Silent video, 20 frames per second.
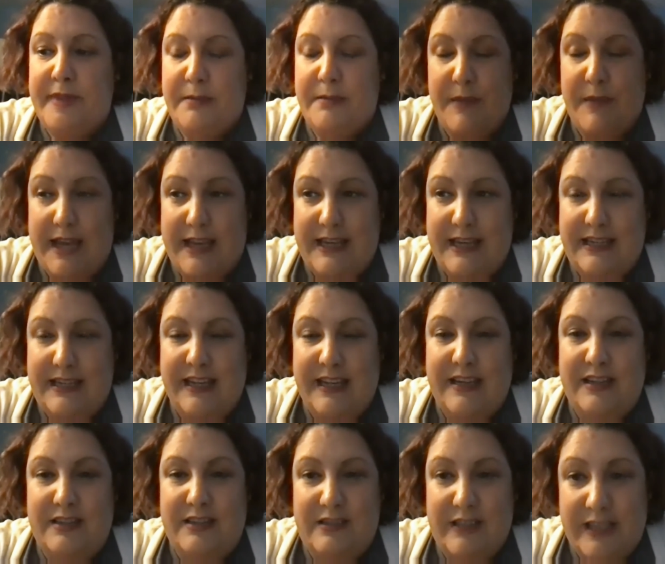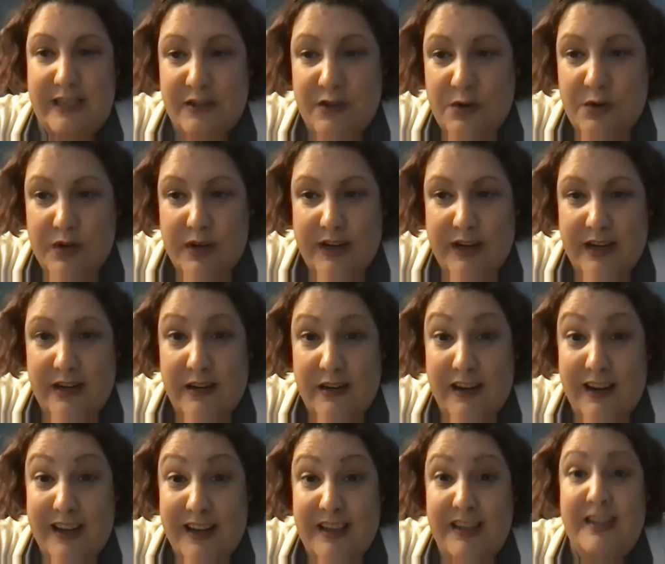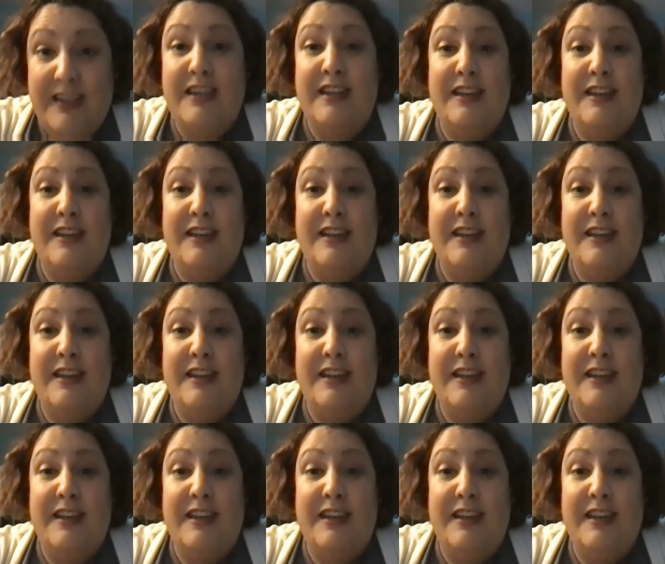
Mattydale, Lyncourt area,